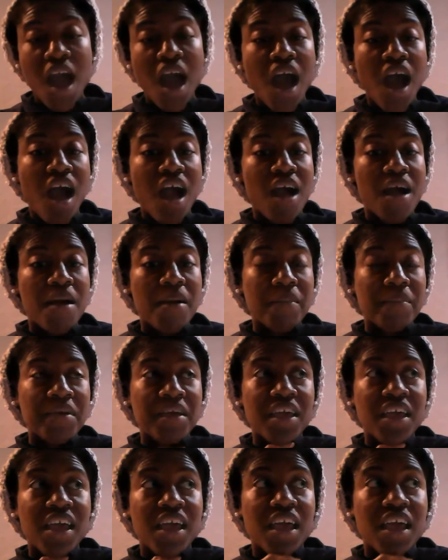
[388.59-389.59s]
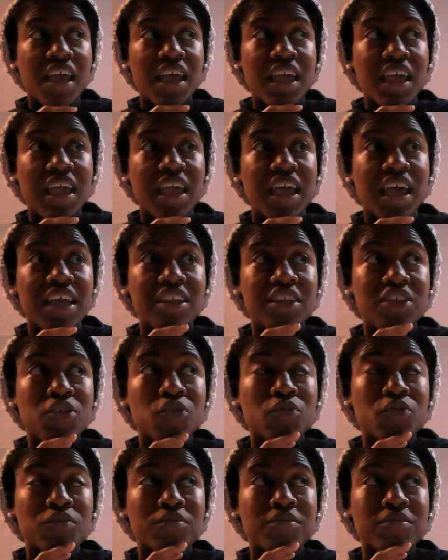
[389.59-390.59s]
And
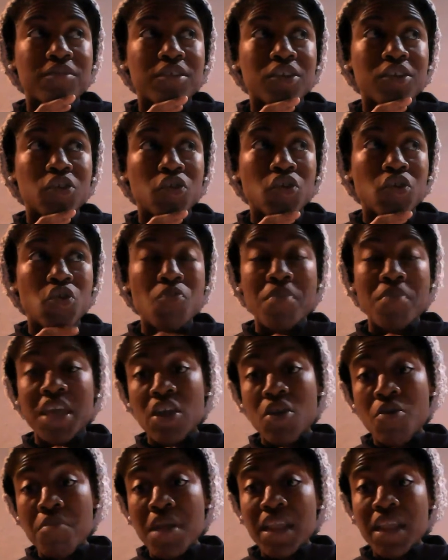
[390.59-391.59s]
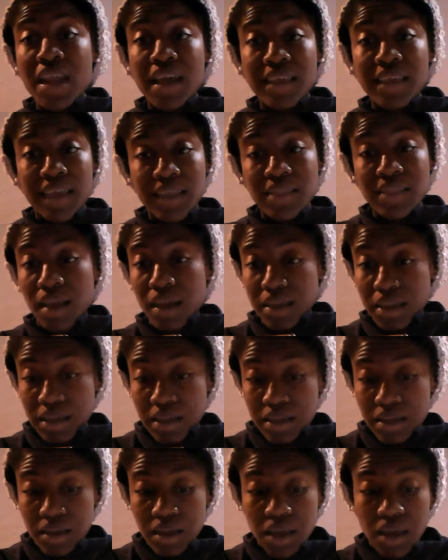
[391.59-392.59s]
you may or may not get
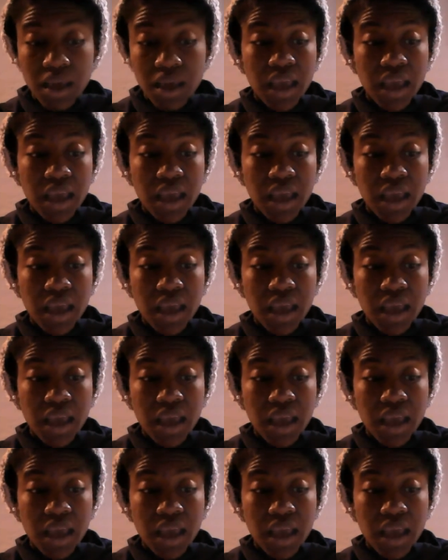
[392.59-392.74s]
lucky,